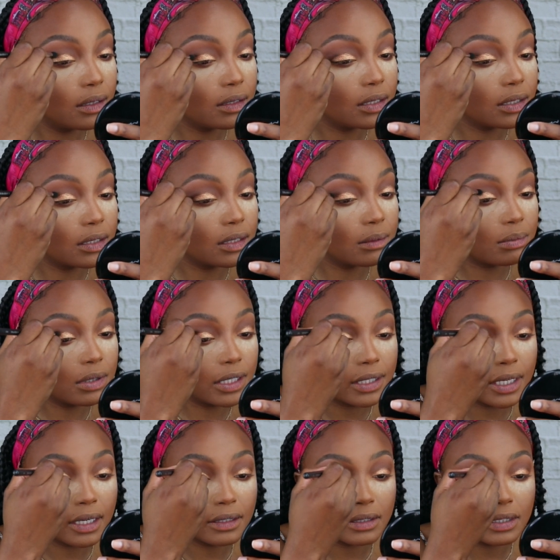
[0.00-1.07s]
just to
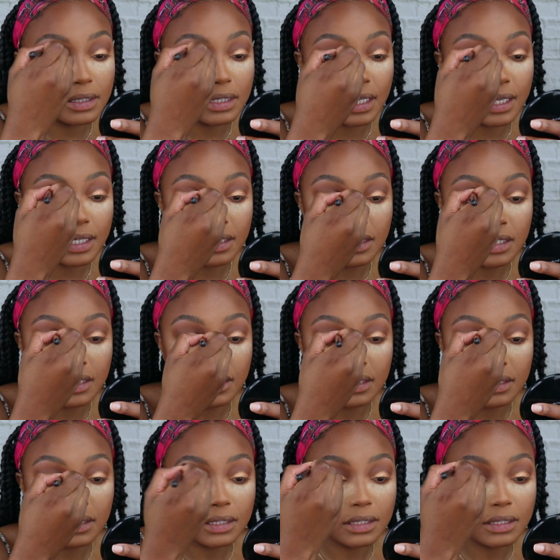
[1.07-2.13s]
blend out these edges.